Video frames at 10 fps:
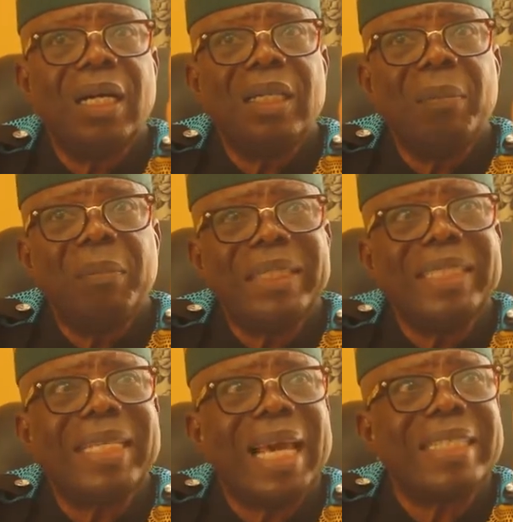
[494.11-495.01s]
the
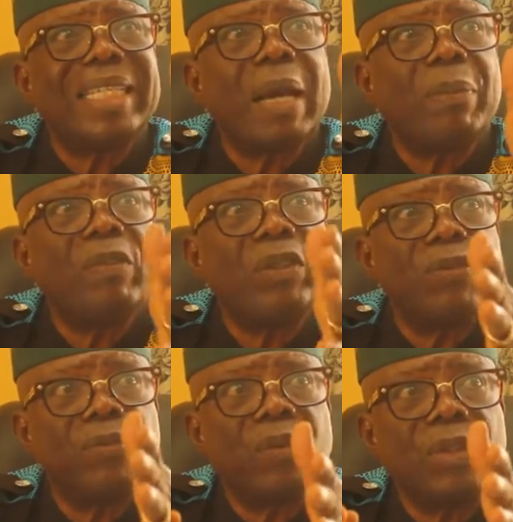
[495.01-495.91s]
basic healthcare
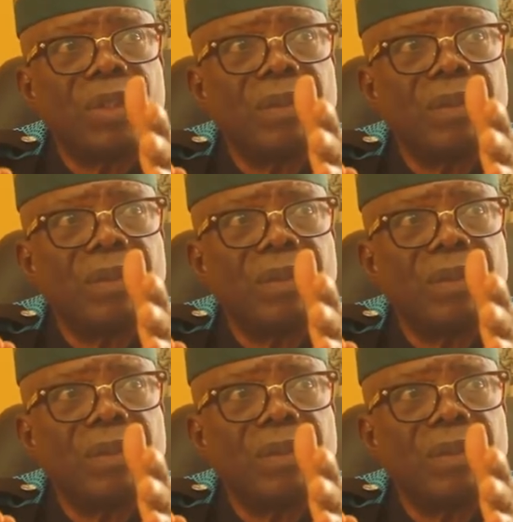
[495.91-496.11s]
provision fund,